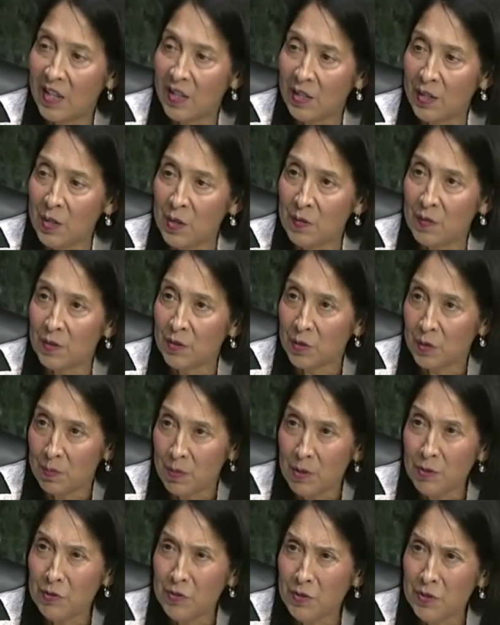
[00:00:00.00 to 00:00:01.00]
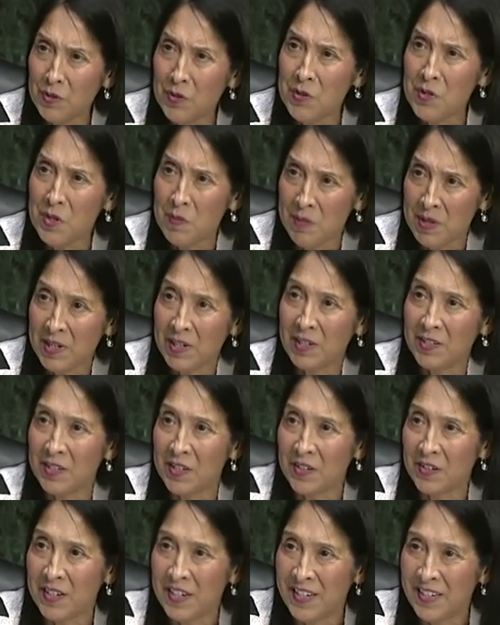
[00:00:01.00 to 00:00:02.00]
the Universal Postal Union, because
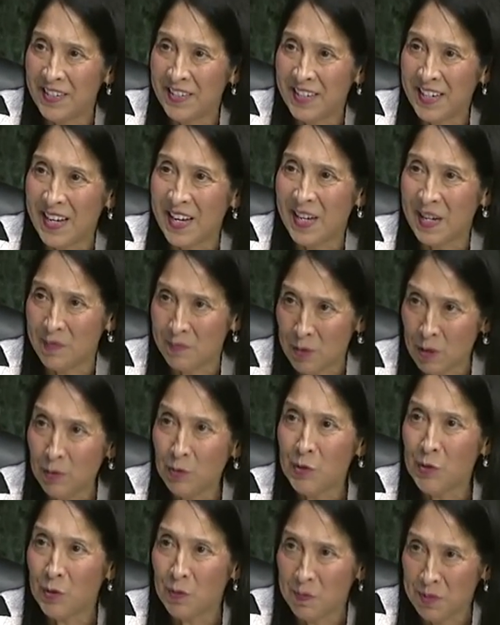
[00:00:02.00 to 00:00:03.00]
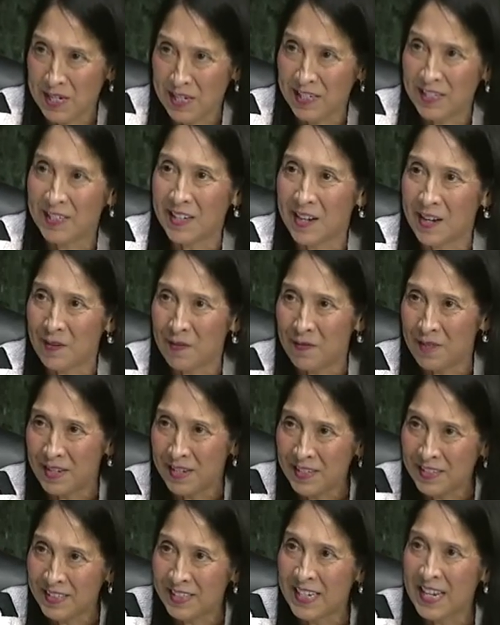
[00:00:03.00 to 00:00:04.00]
there is a postal piece of
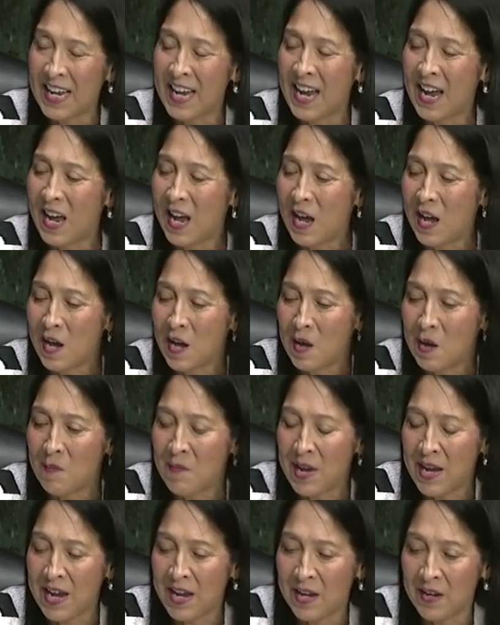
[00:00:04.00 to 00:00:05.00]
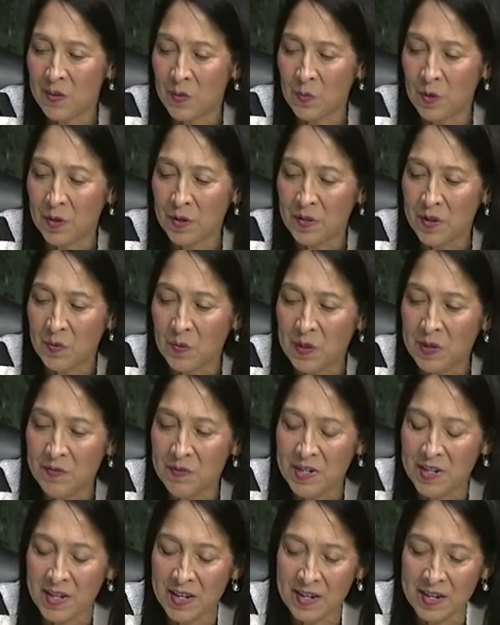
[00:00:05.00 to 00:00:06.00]
this, and the work that we've
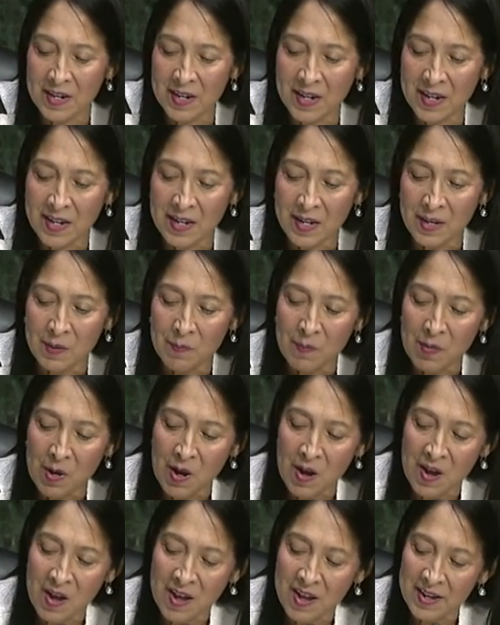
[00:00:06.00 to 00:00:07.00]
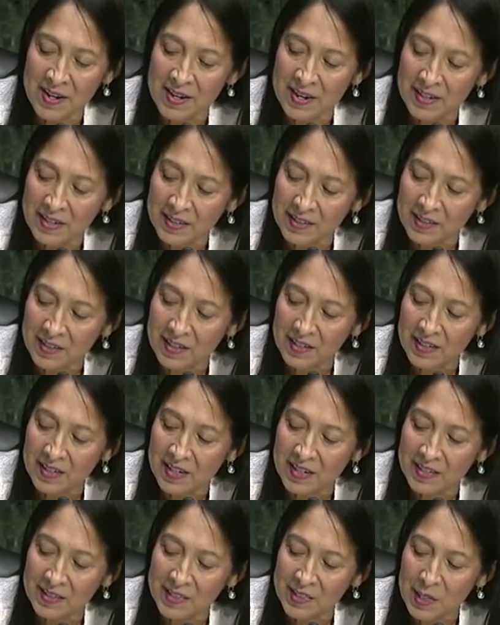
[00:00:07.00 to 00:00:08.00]
done on
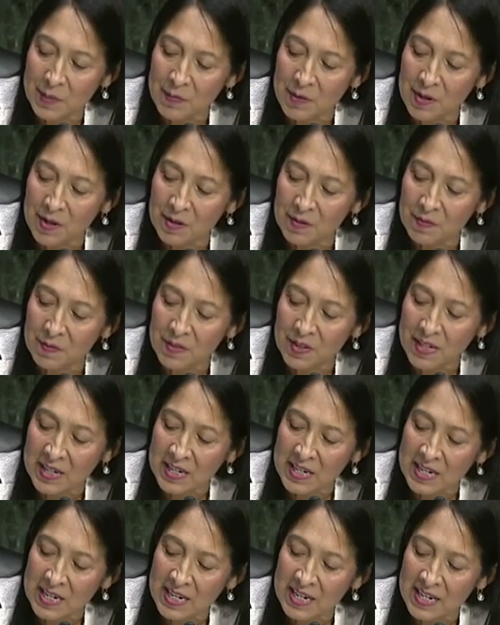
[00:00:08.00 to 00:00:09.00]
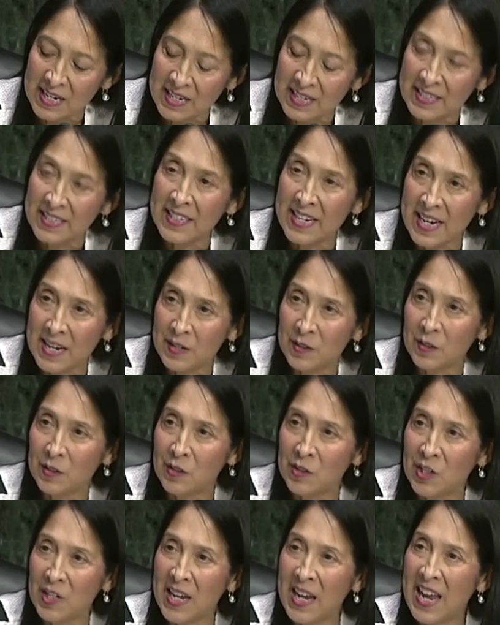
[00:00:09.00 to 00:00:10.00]
some of the
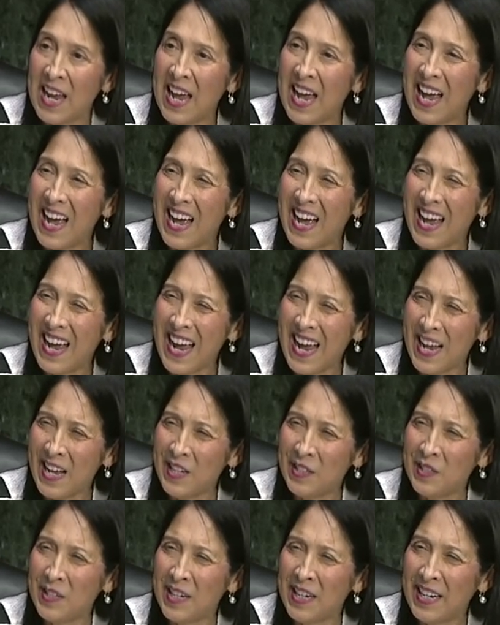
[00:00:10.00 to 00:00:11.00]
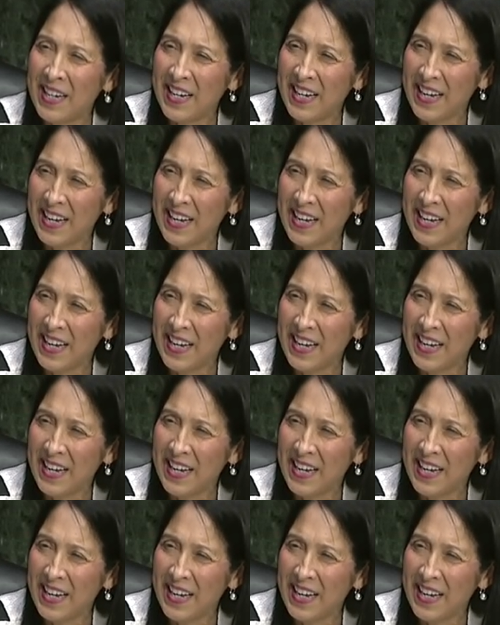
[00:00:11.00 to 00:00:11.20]
standards has